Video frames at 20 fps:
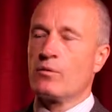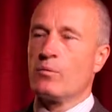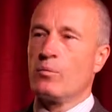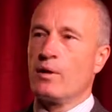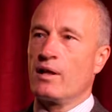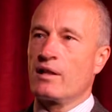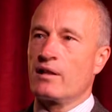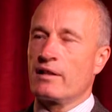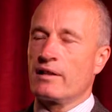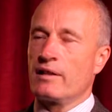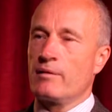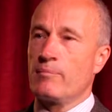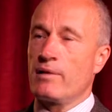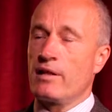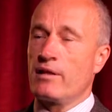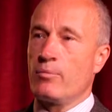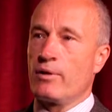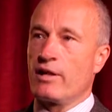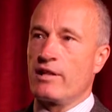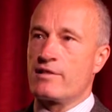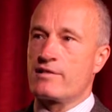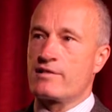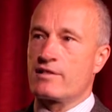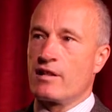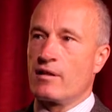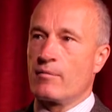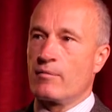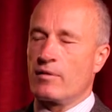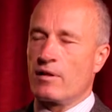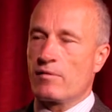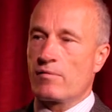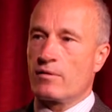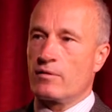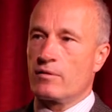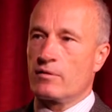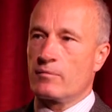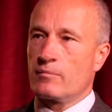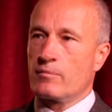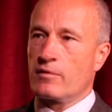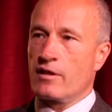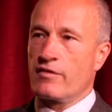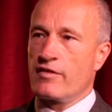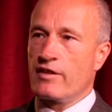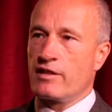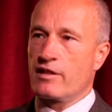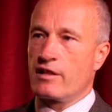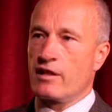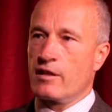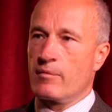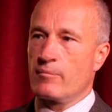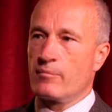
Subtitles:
Well, in many ways, I think